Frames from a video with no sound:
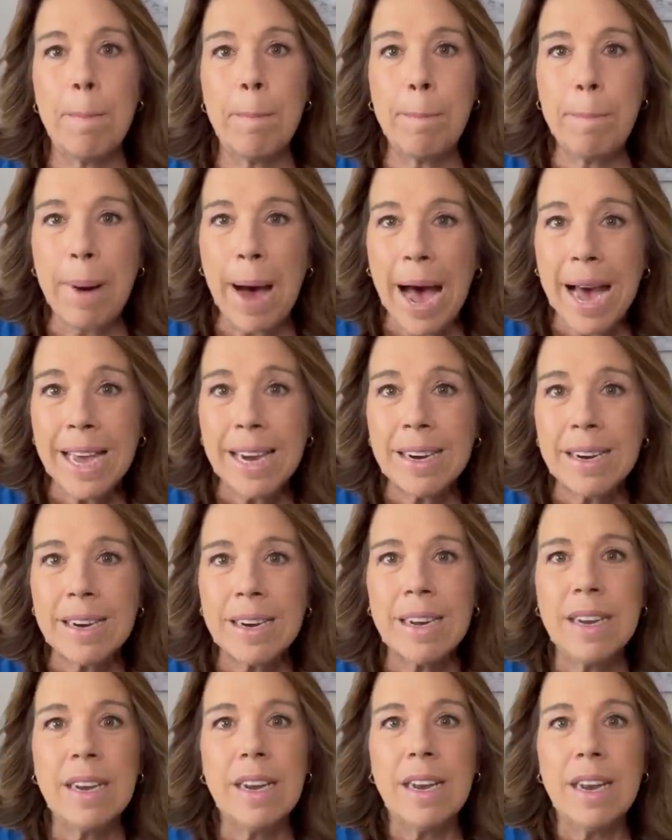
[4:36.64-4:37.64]
but
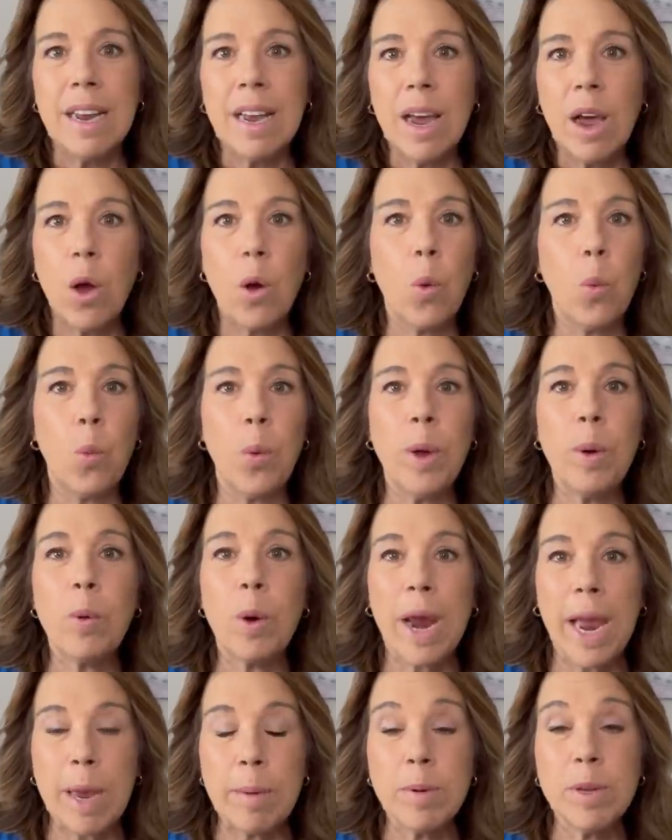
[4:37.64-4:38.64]
we
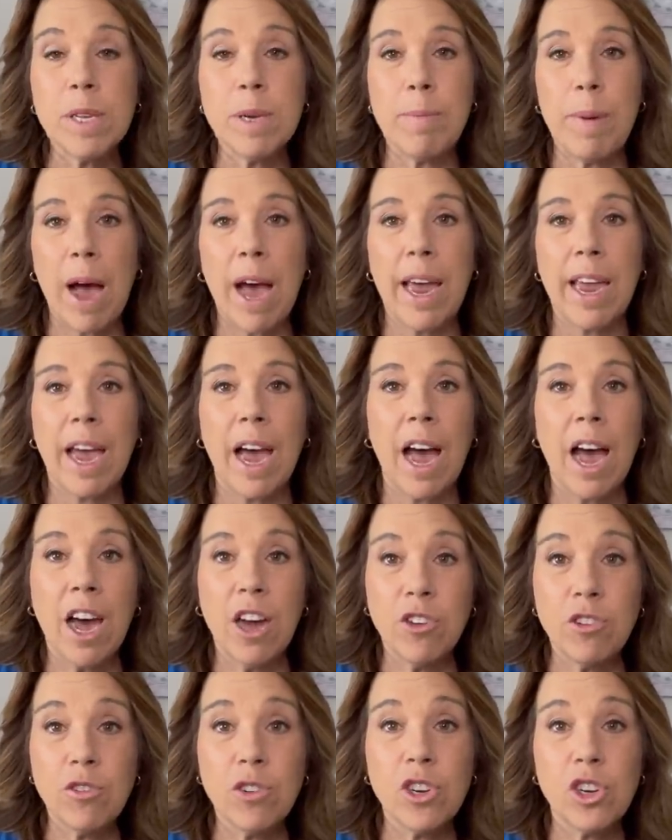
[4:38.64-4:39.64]
were able to buy
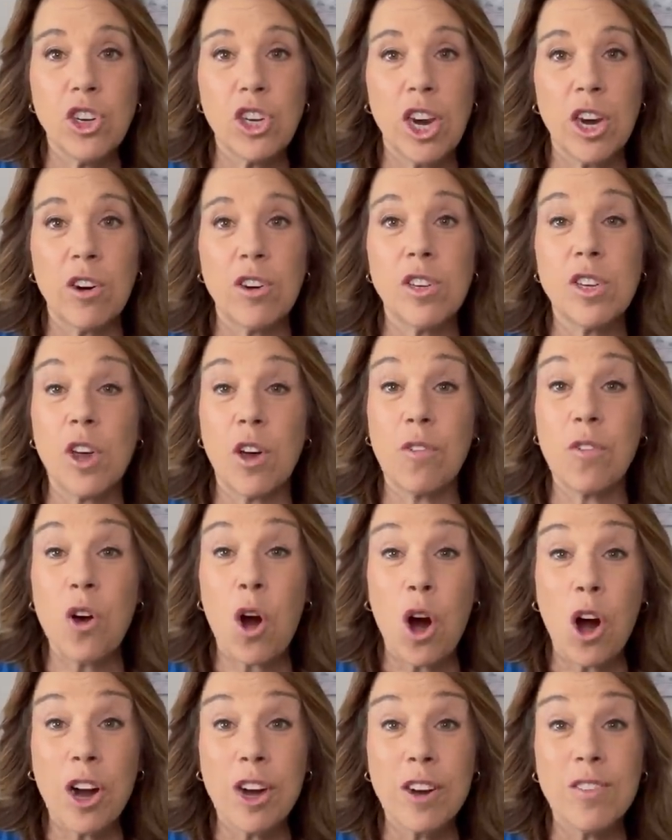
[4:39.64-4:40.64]
100 shares of
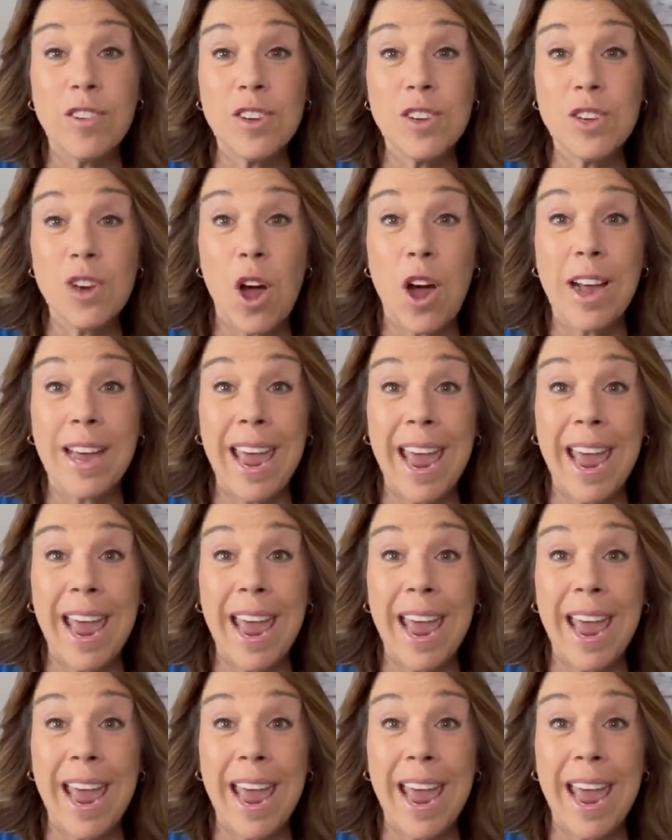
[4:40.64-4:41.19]
Carnival stock.